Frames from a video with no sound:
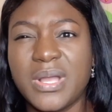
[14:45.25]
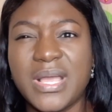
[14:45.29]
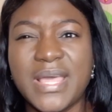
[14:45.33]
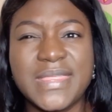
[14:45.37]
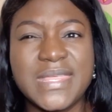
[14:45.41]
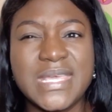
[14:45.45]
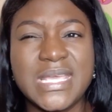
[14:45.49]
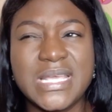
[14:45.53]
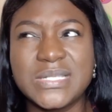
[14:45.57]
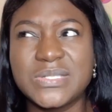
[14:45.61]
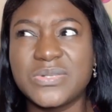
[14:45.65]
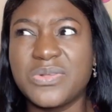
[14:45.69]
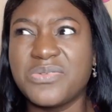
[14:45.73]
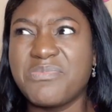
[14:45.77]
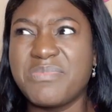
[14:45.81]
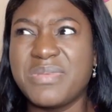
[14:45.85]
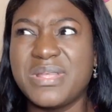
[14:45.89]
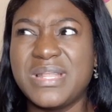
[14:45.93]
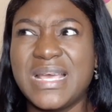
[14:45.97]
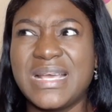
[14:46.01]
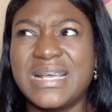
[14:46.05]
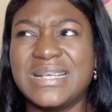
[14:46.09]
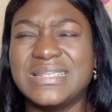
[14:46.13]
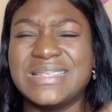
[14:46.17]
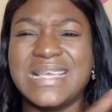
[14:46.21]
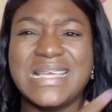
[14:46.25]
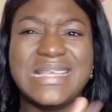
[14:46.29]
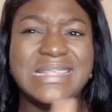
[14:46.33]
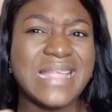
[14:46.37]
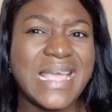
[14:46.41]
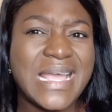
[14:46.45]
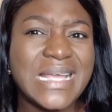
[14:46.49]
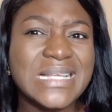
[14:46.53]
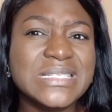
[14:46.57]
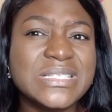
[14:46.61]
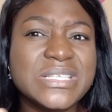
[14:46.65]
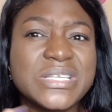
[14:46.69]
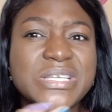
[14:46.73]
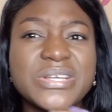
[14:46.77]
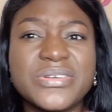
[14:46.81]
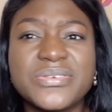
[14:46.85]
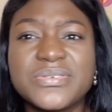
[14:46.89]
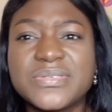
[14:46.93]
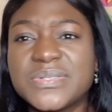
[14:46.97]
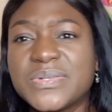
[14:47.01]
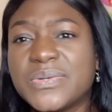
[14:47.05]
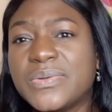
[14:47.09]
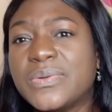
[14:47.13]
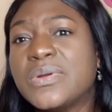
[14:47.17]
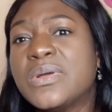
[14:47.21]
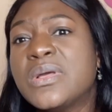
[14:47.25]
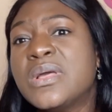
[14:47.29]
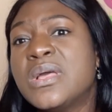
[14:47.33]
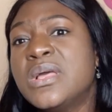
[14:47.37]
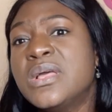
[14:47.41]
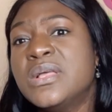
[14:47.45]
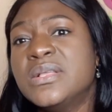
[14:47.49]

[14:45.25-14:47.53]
I think it's going to be like a 1090 or so,